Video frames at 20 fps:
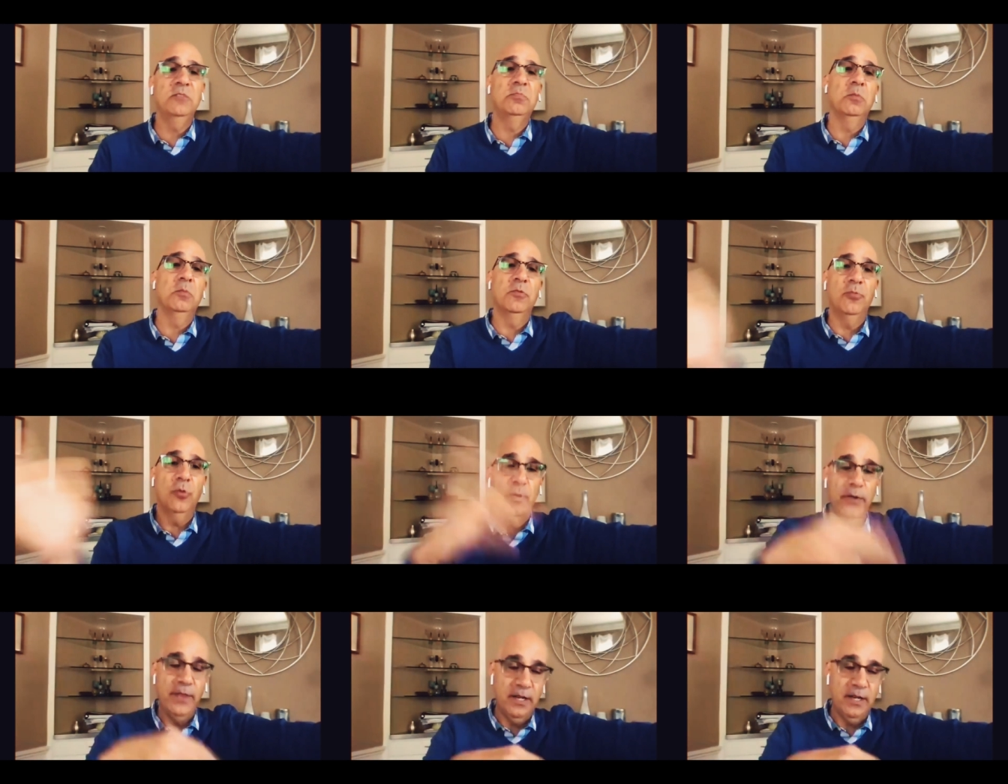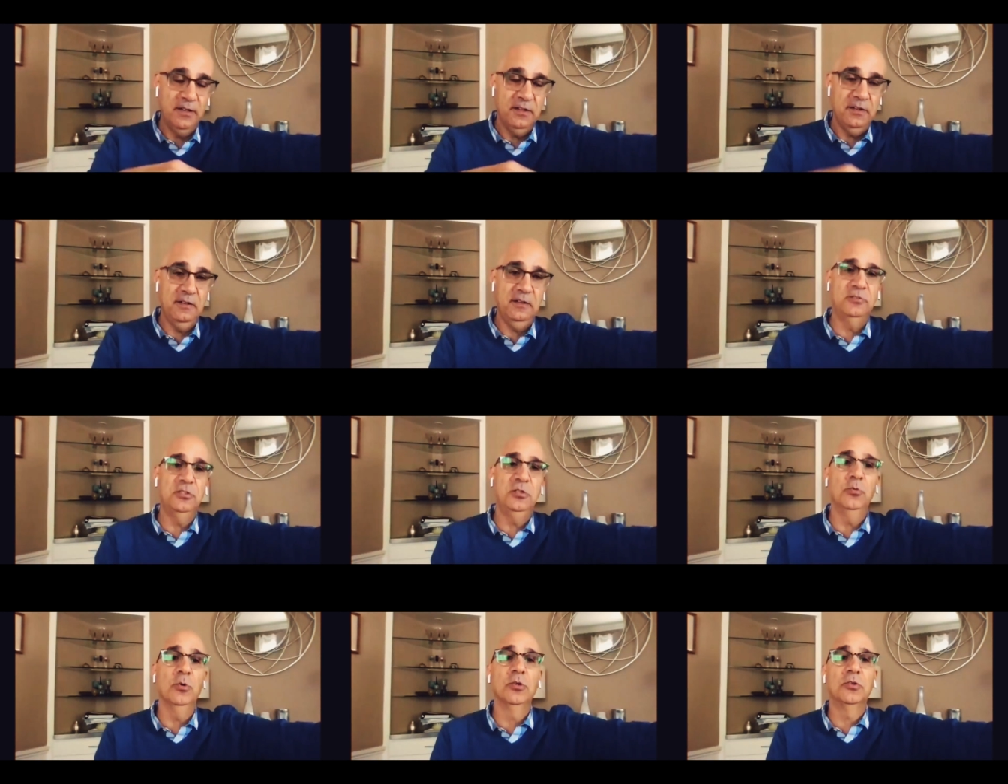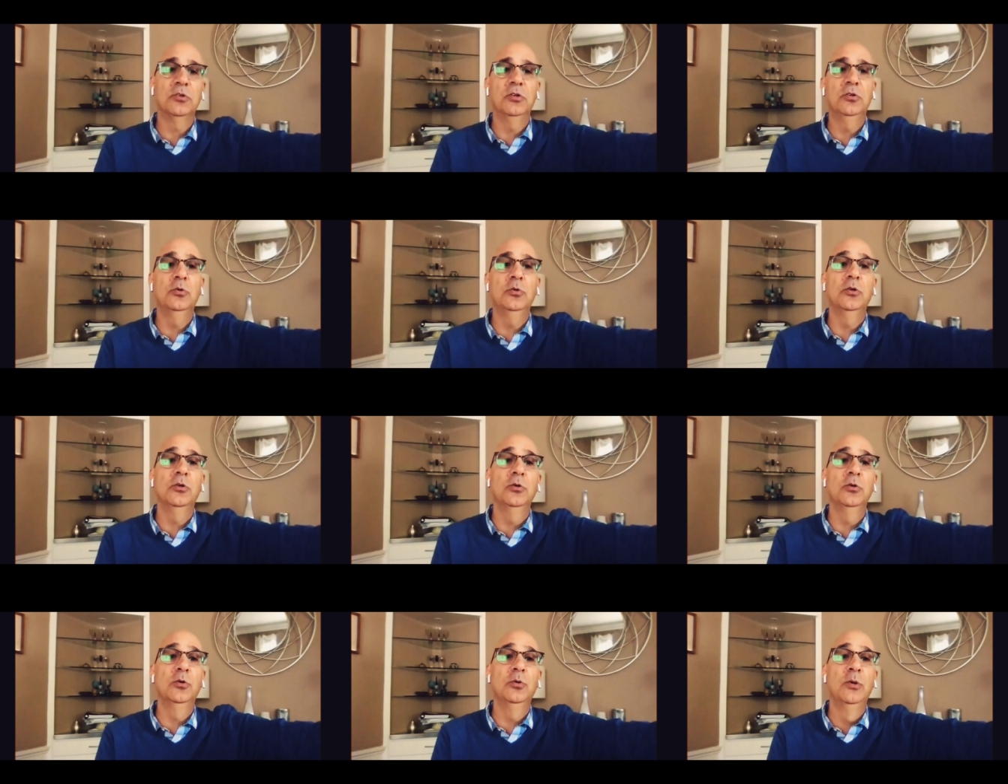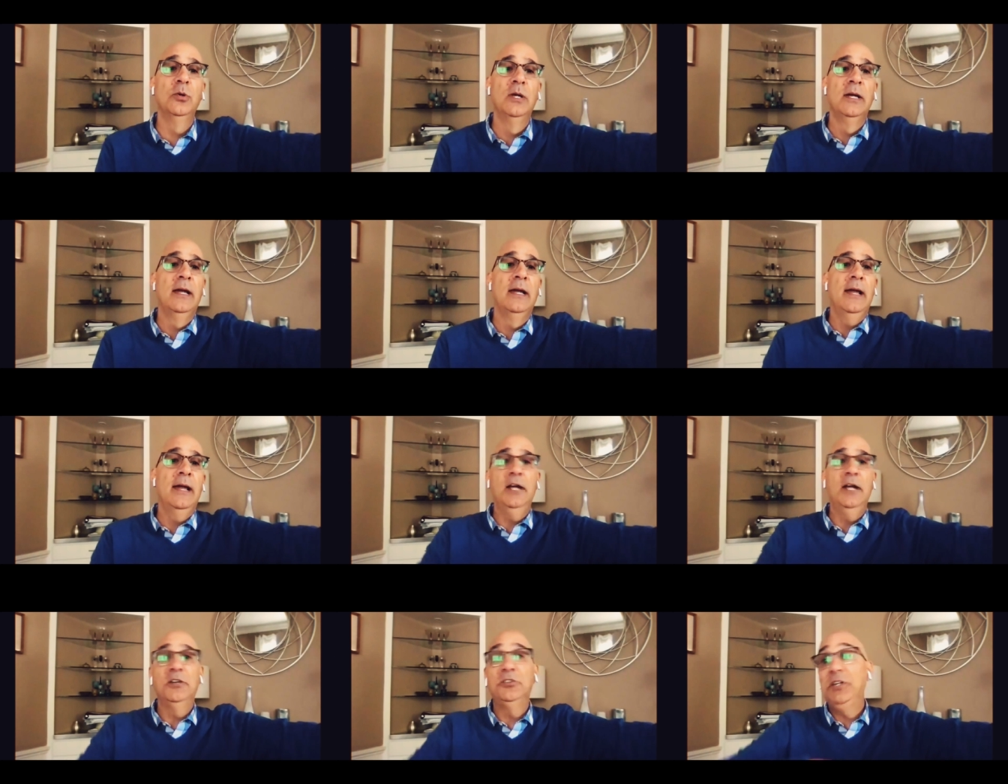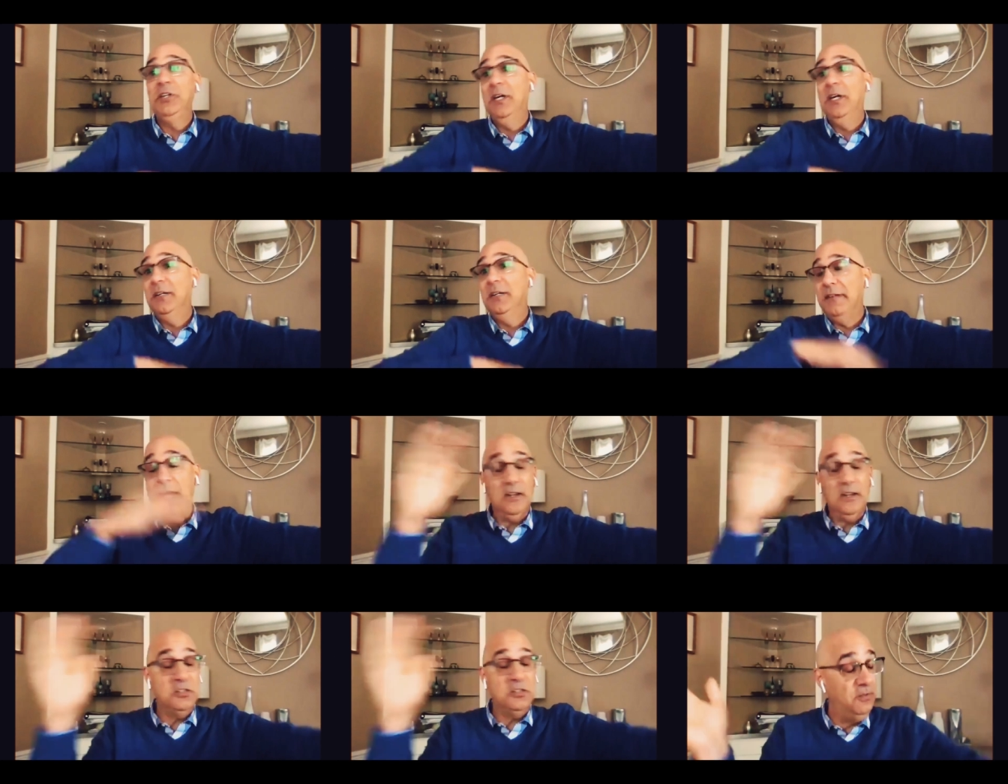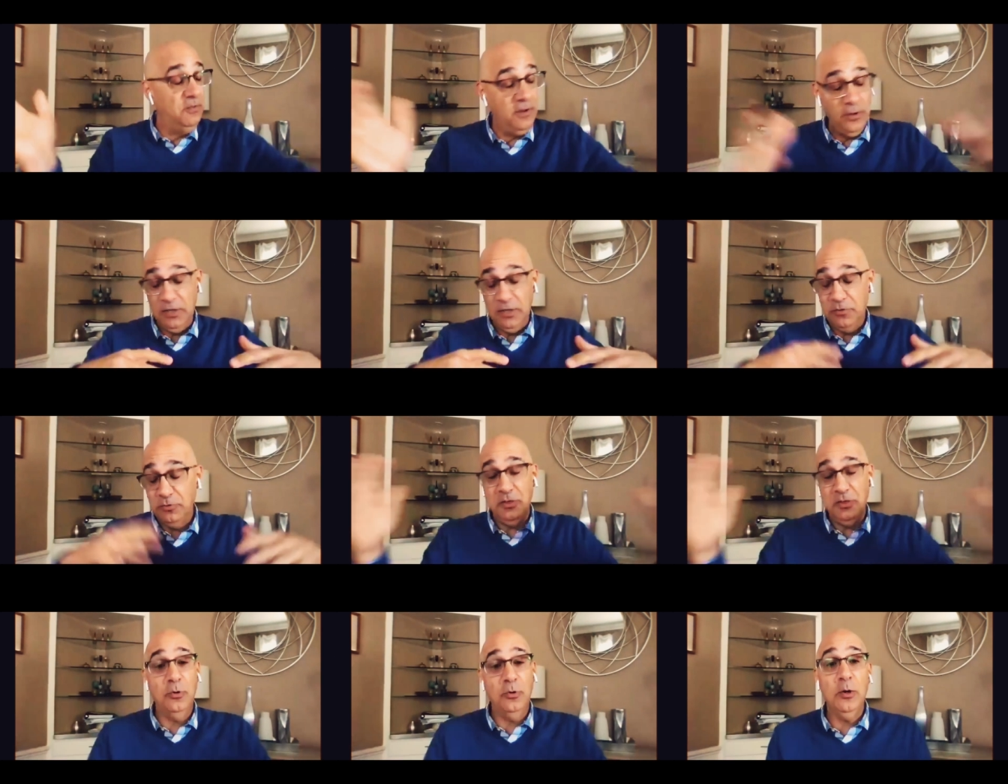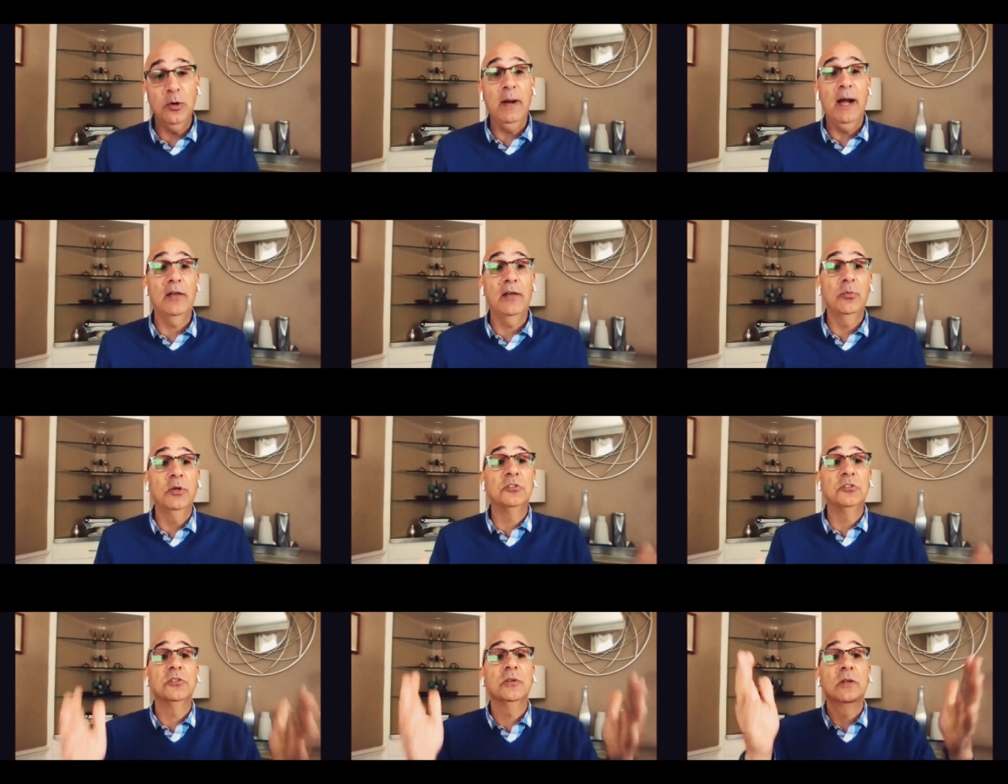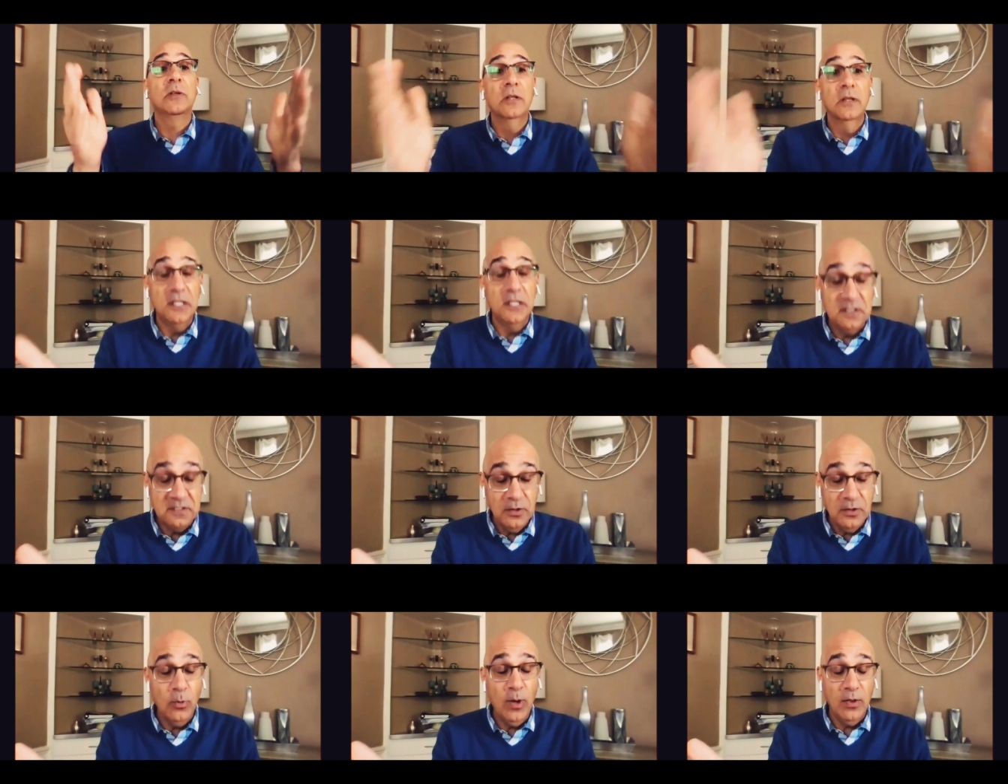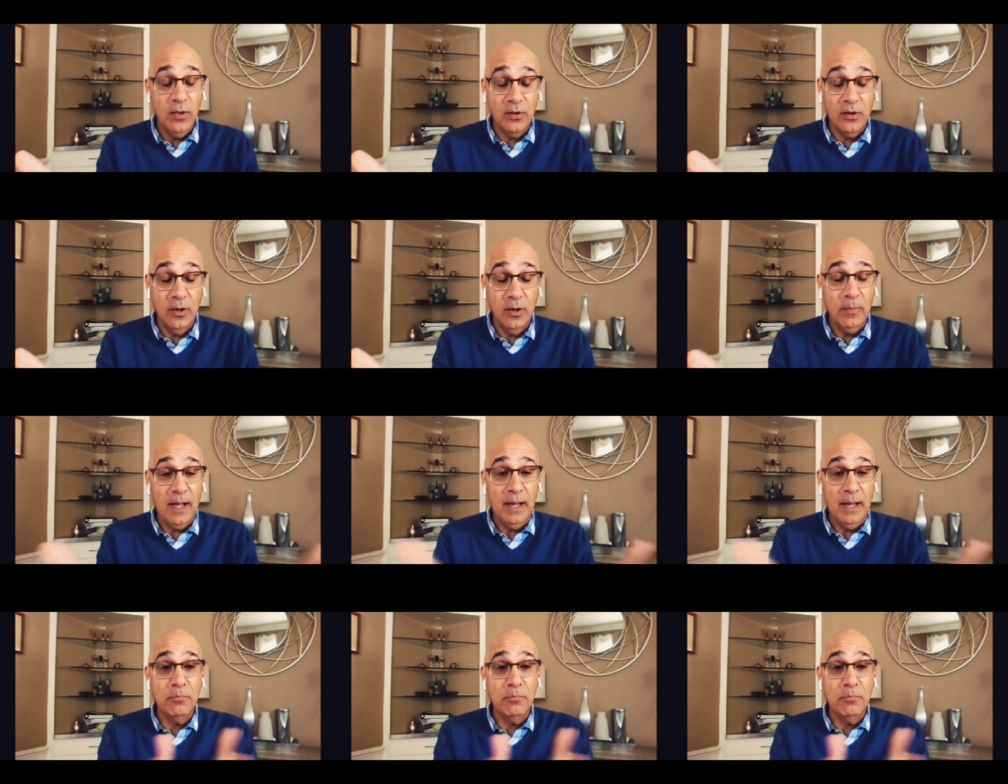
But before that, as I said, she worked at Hulu, and she has actually a very interesting career path, which, Lisa, welcome.